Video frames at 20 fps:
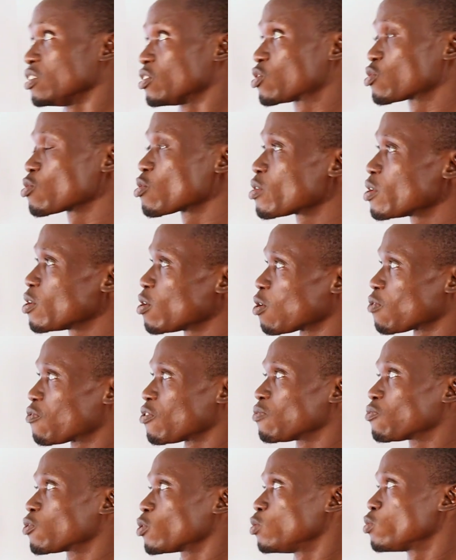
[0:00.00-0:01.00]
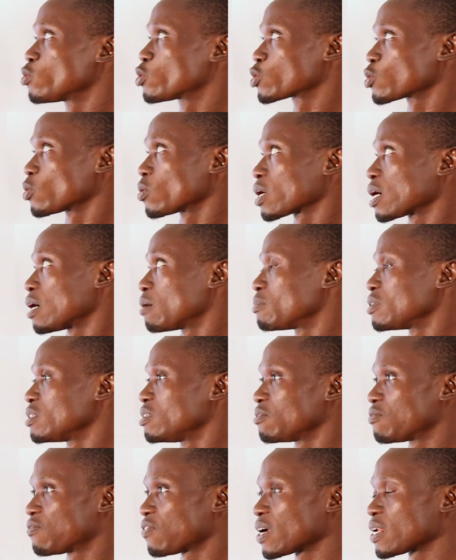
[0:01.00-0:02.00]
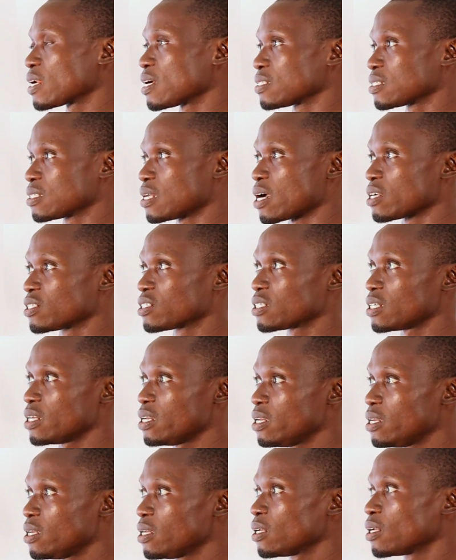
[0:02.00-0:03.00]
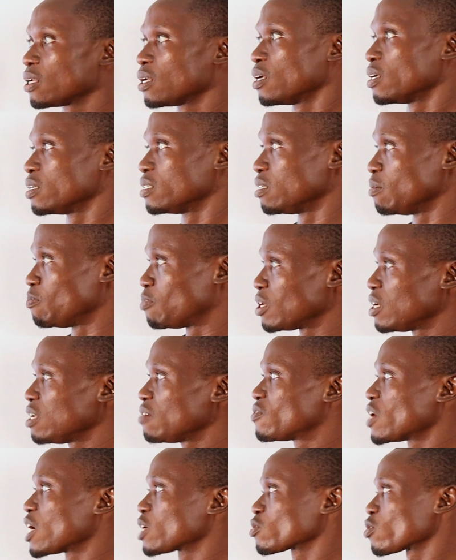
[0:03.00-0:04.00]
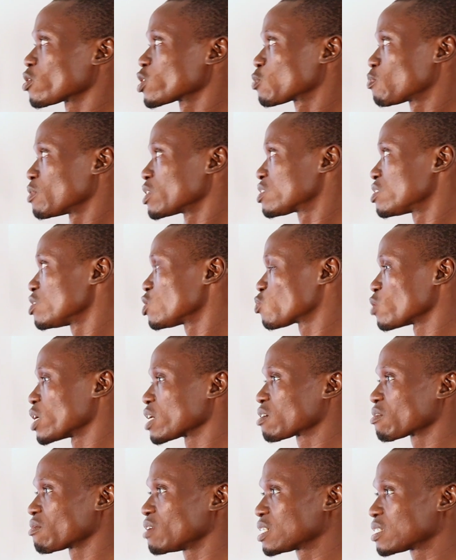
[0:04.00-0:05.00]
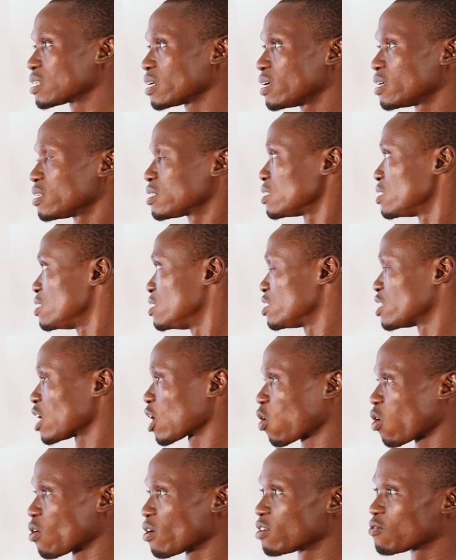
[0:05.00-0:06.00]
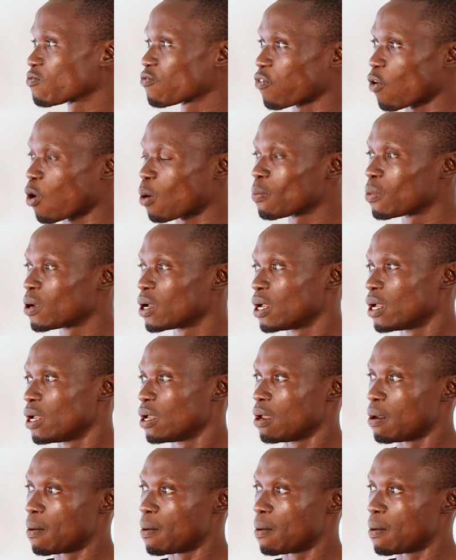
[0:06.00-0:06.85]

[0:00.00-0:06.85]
The theory of evolution can be defined as dash. A. The belief that all species were created in their current form.